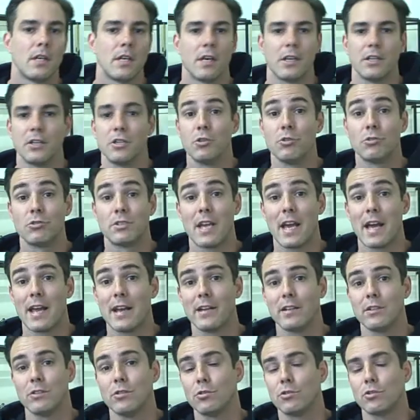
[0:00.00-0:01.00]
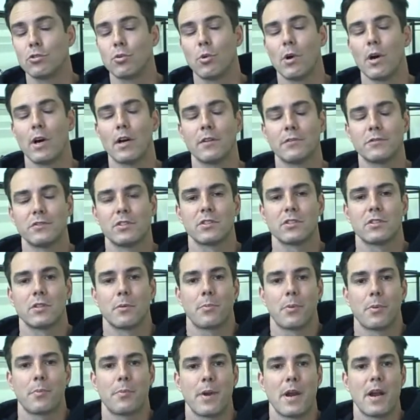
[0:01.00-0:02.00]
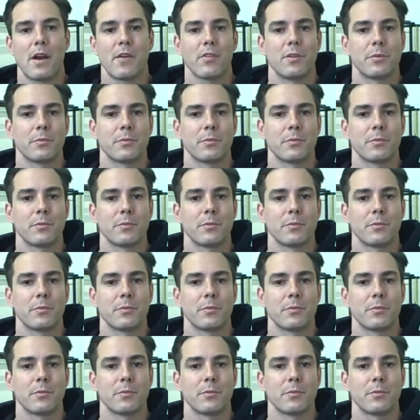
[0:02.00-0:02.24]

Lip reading: U10 and U12, just to prepare